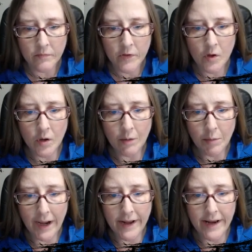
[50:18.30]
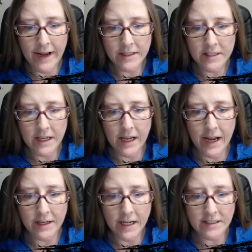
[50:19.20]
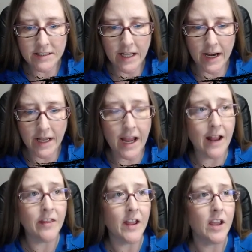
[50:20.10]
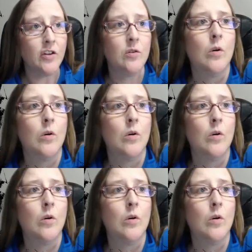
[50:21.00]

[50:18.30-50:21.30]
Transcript: You can buy an anti-static hand thingy too,